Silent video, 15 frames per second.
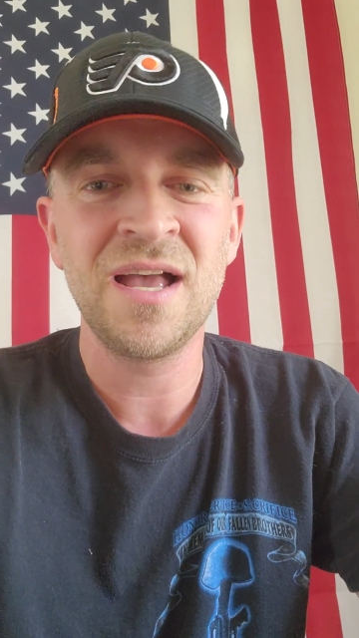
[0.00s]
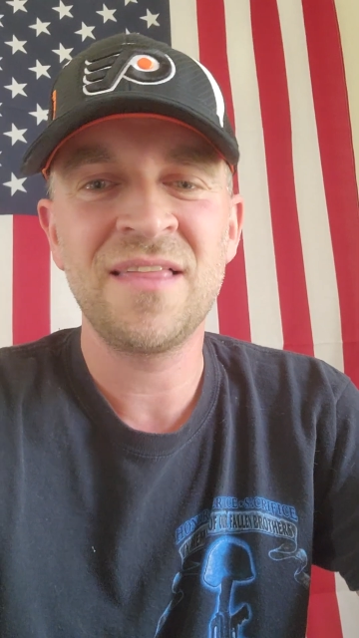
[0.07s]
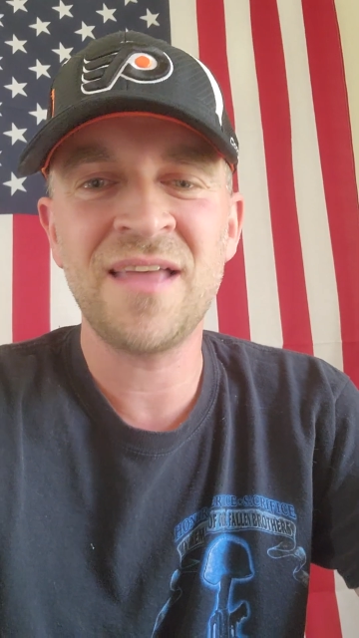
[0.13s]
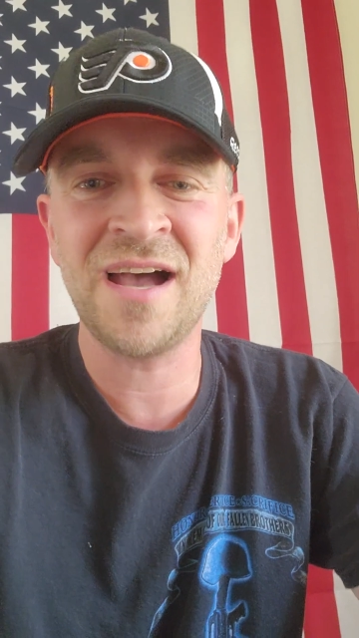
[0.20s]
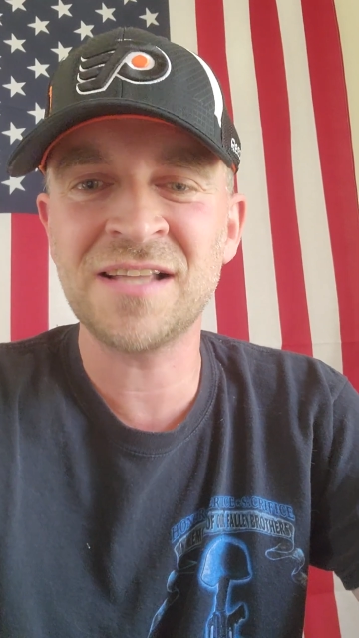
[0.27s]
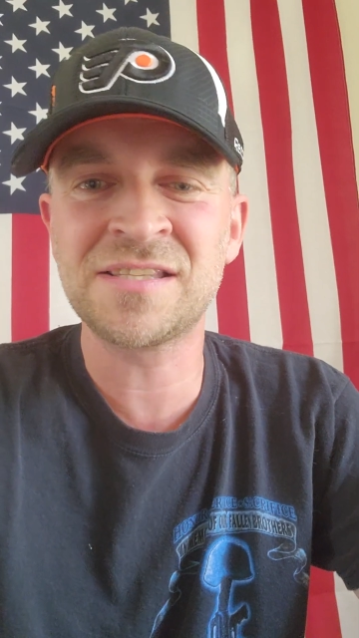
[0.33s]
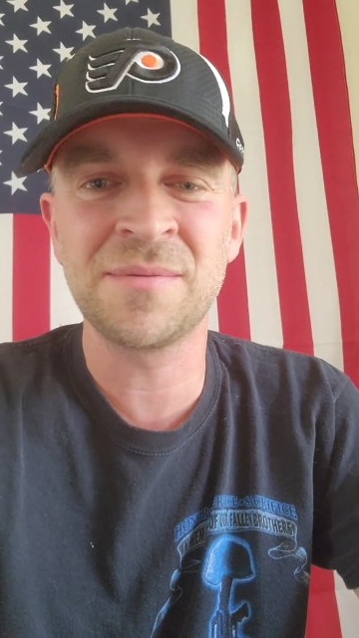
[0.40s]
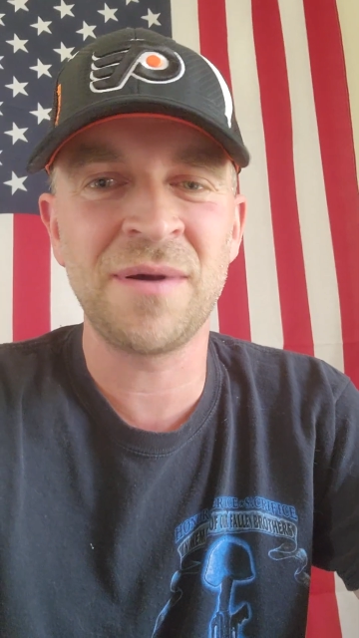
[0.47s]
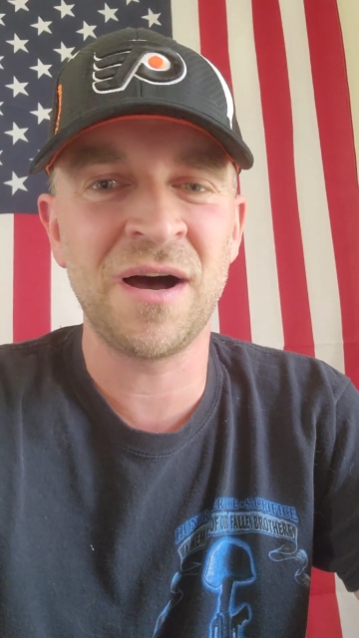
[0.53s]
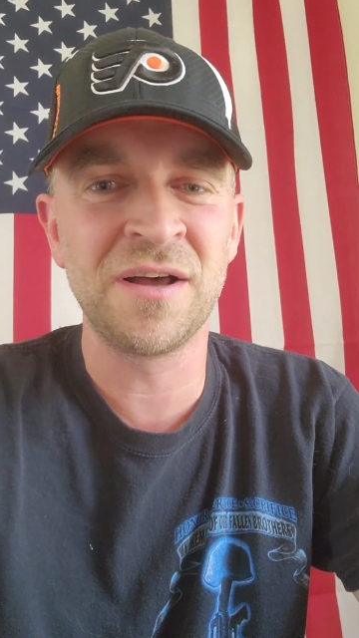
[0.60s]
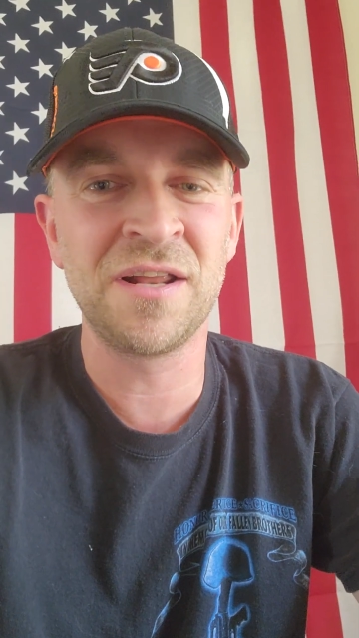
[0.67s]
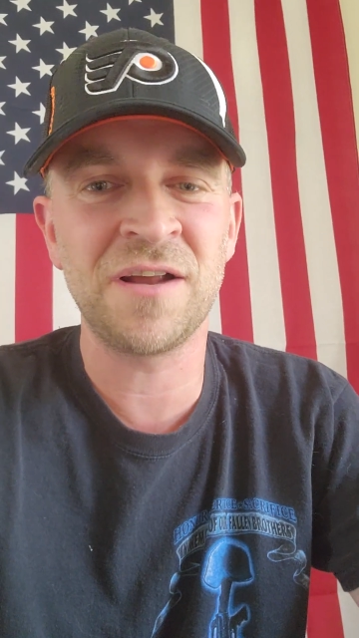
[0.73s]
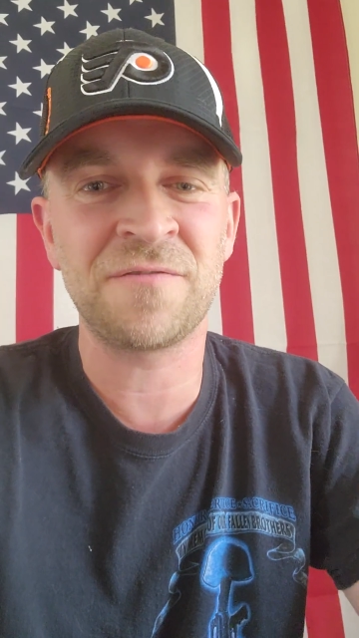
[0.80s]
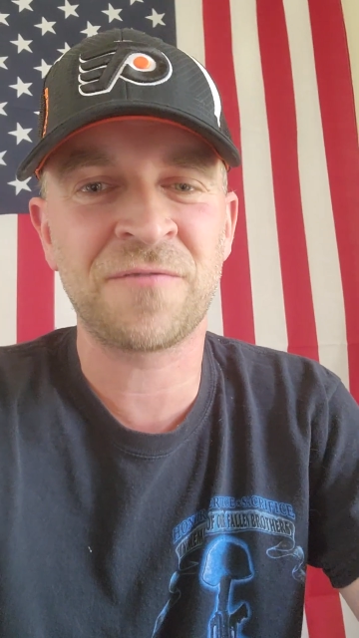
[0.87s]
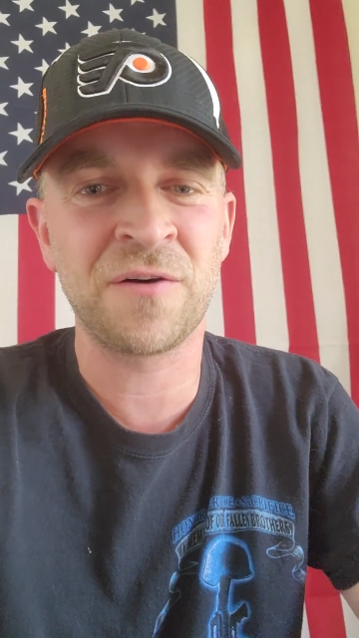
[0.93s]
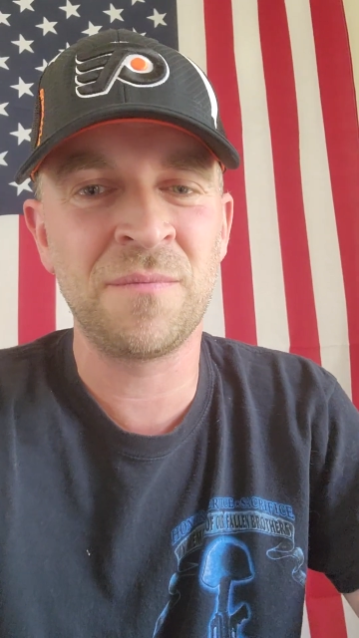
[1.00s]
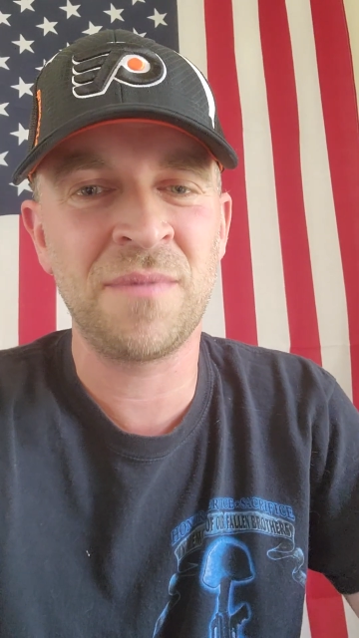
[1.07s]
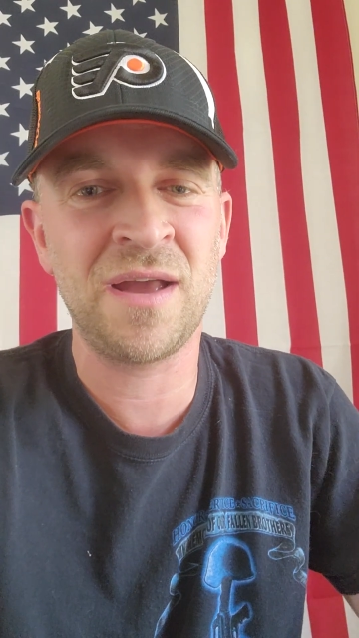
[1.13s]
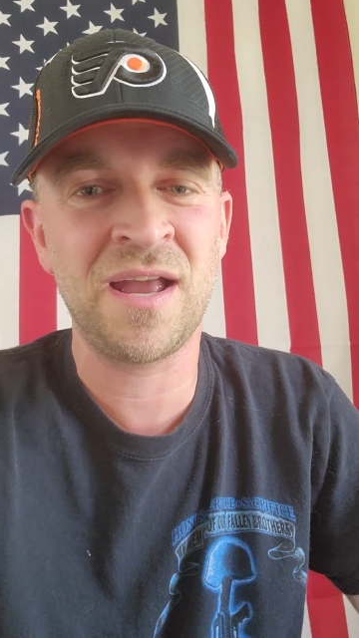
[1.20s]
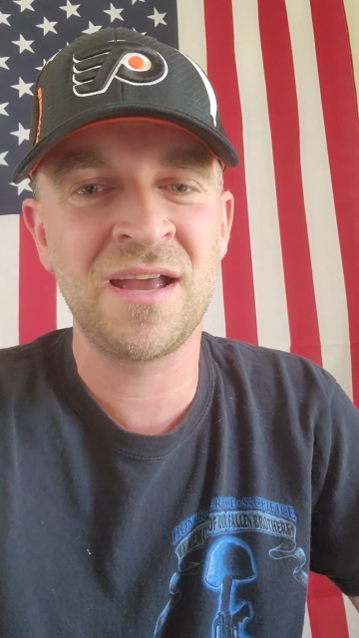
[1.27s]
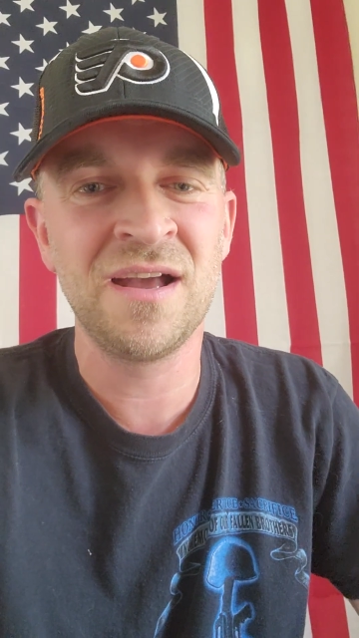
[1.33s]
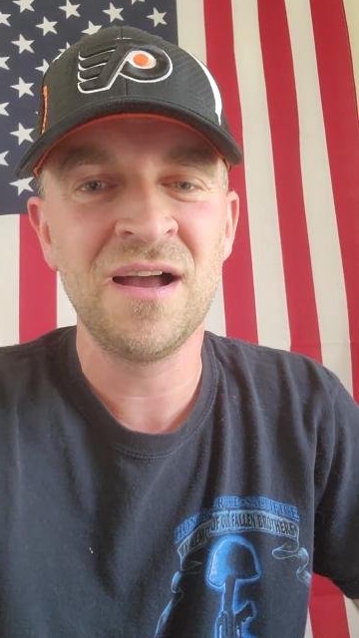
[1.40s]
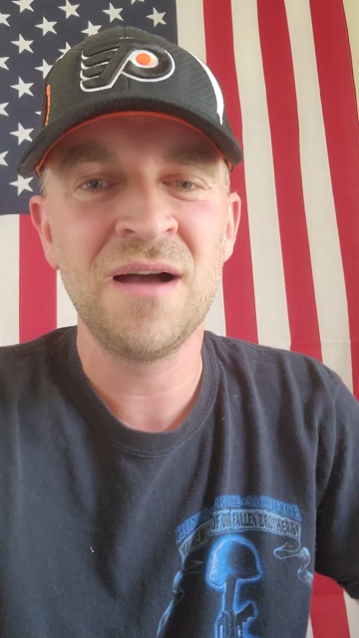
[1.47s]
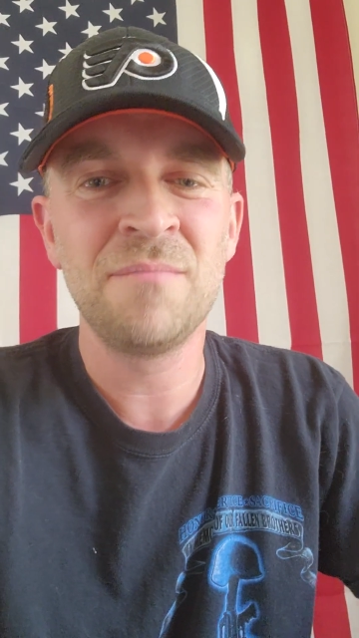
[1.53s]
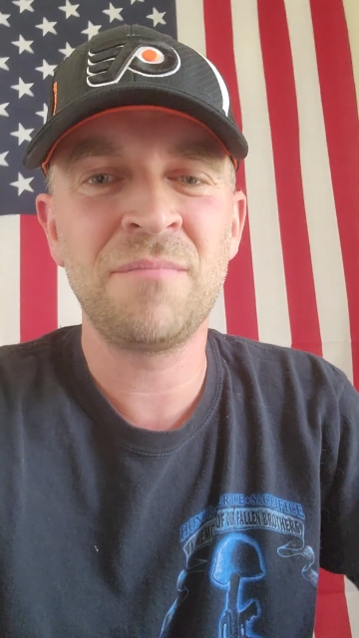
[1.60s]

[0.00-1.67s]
That's about it for me.